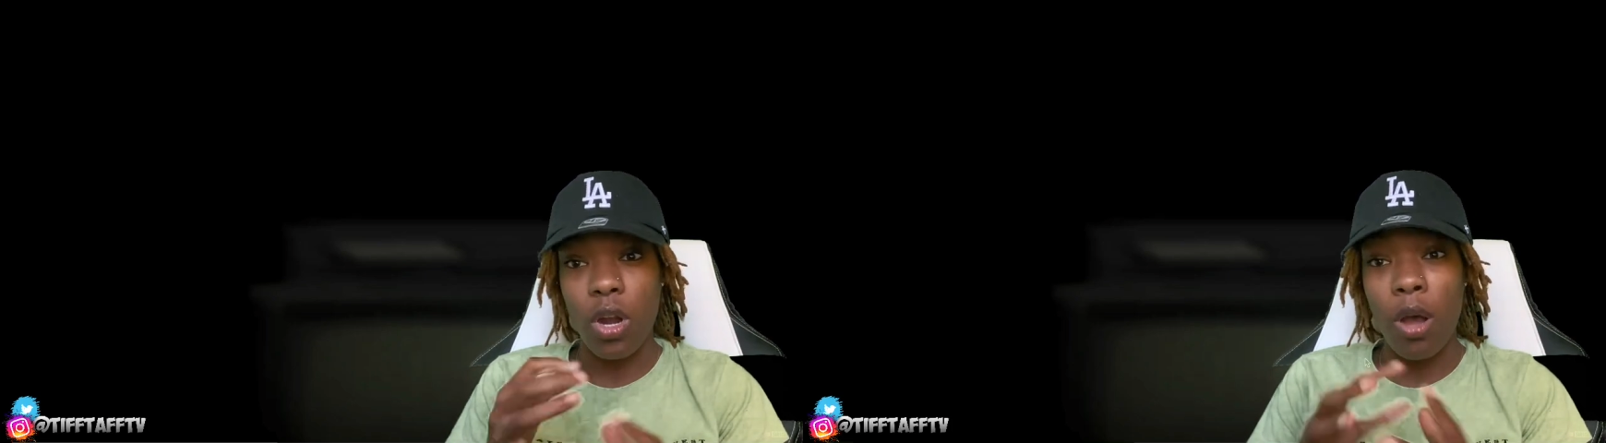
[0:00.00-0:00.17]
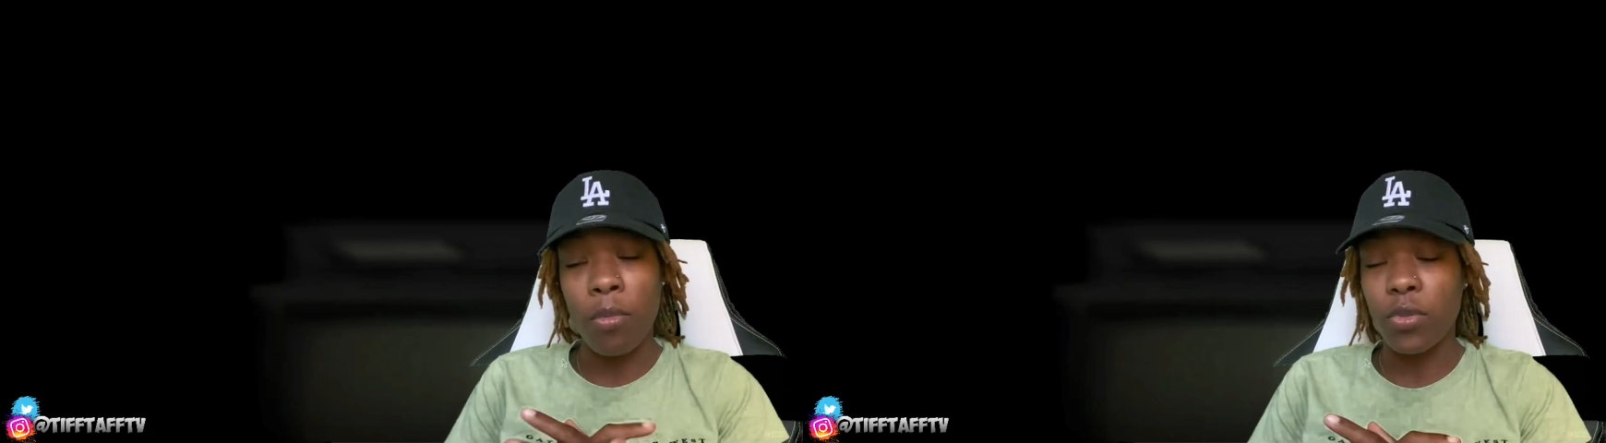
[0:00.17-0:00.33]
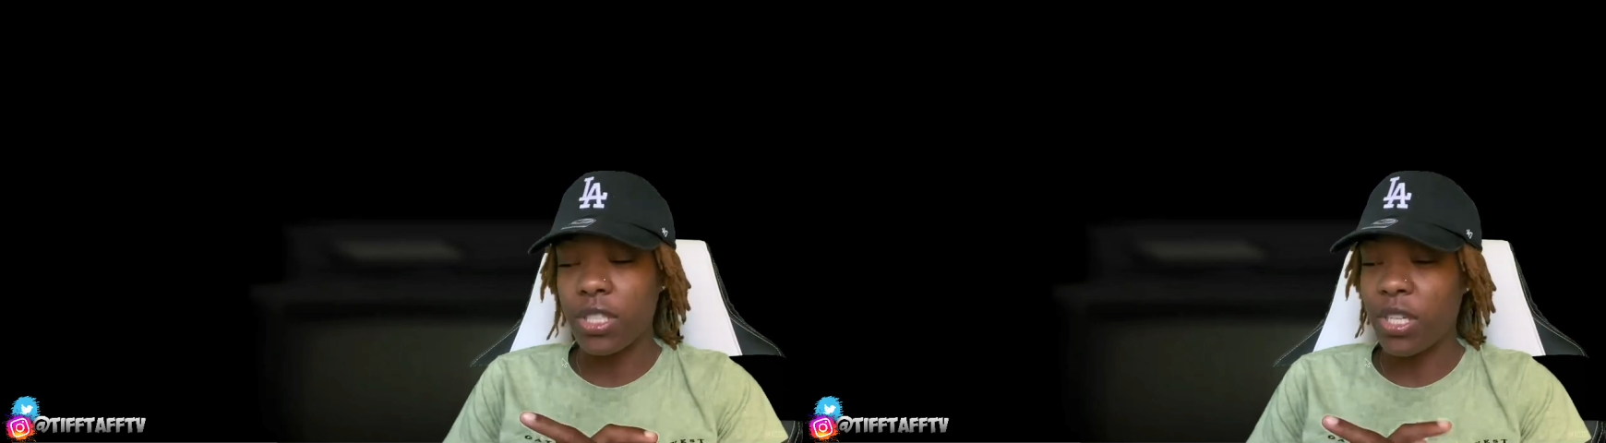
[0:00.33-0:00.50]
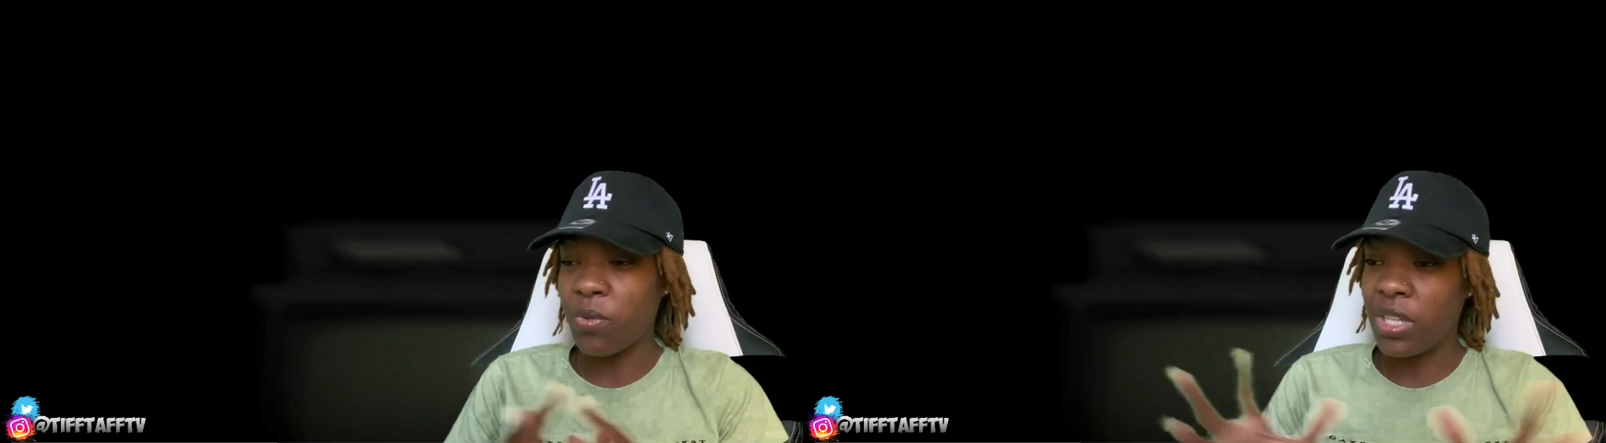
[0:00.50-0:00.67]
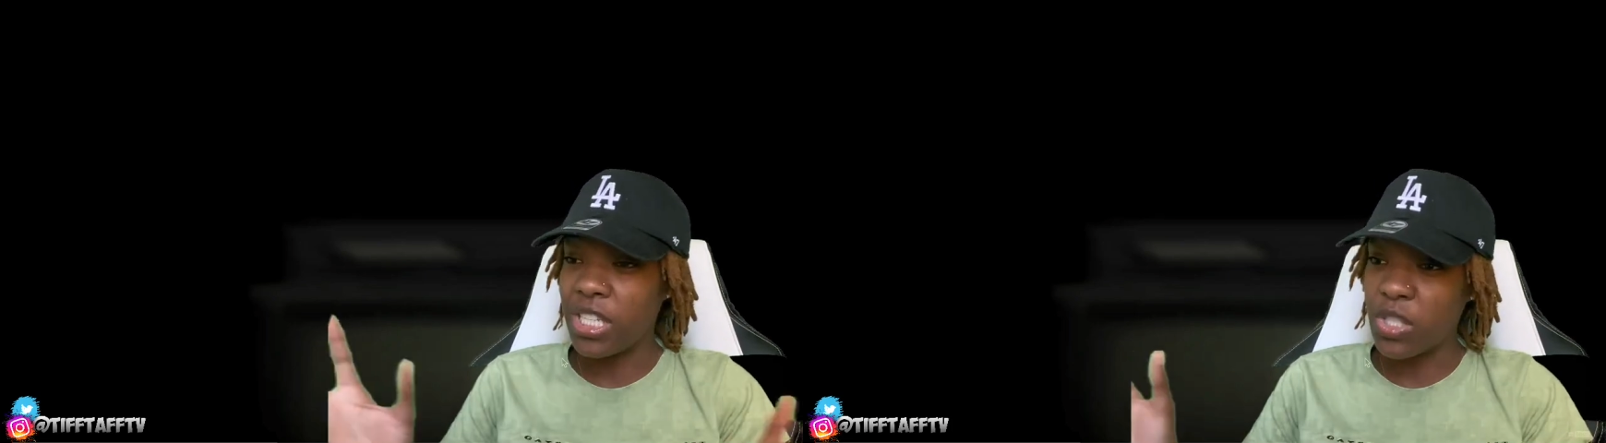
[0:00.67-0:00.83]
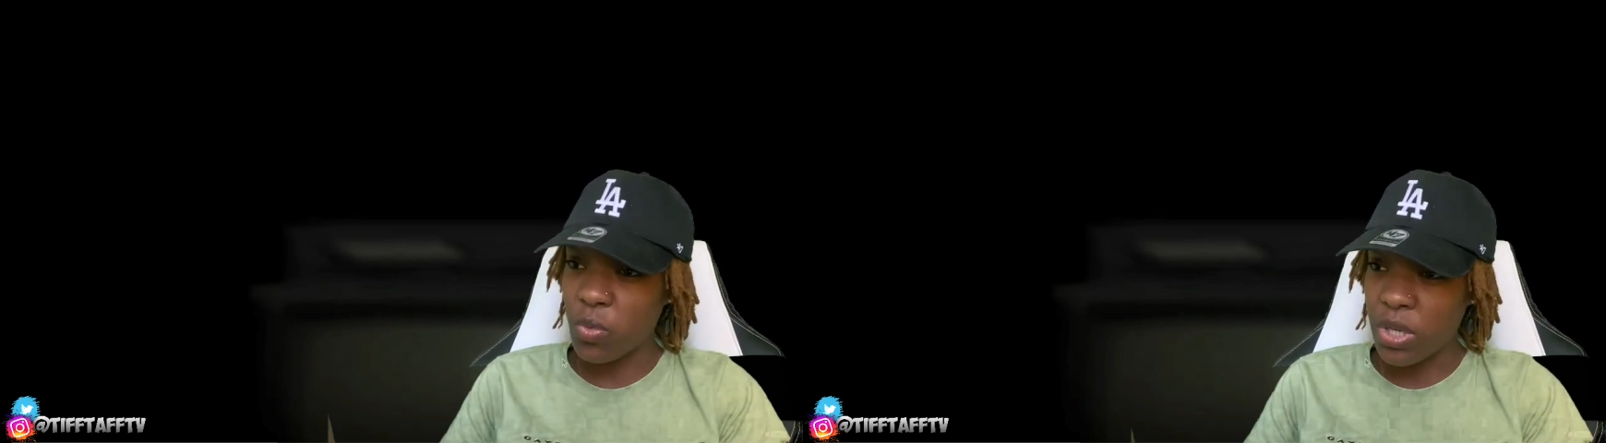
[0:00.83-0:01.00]
We're almost there.
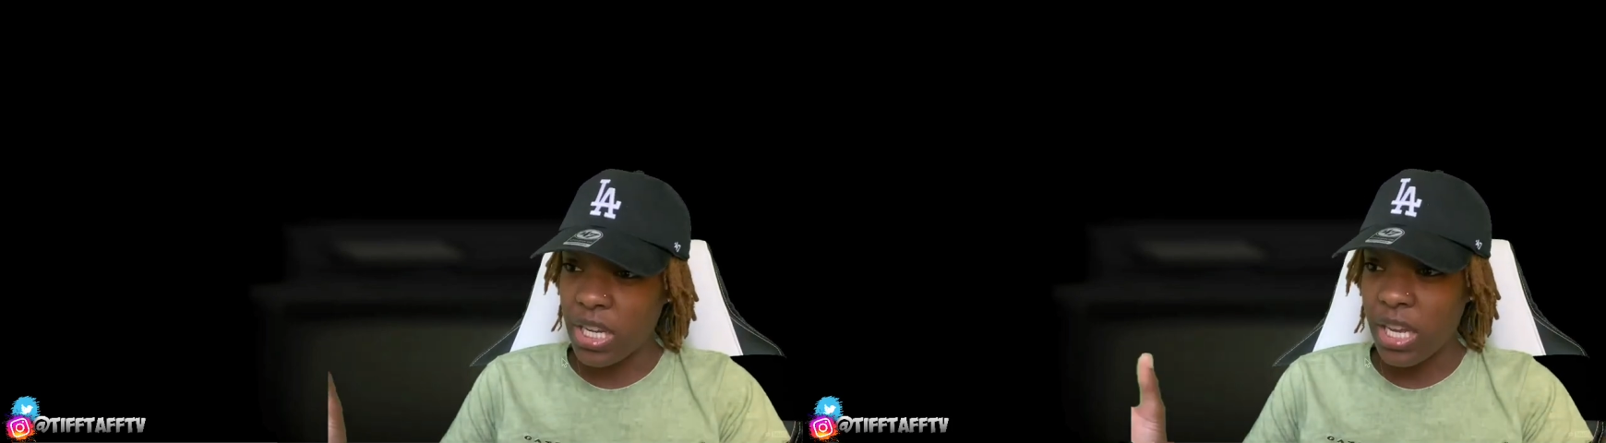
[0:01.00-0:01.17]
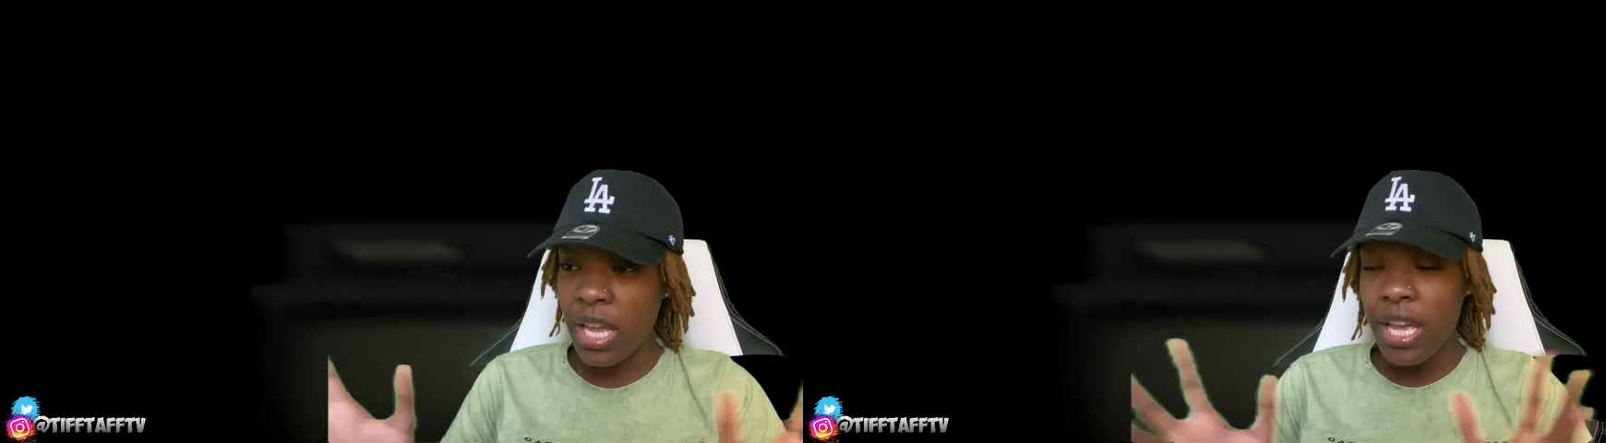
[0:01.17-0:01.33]
We need 20.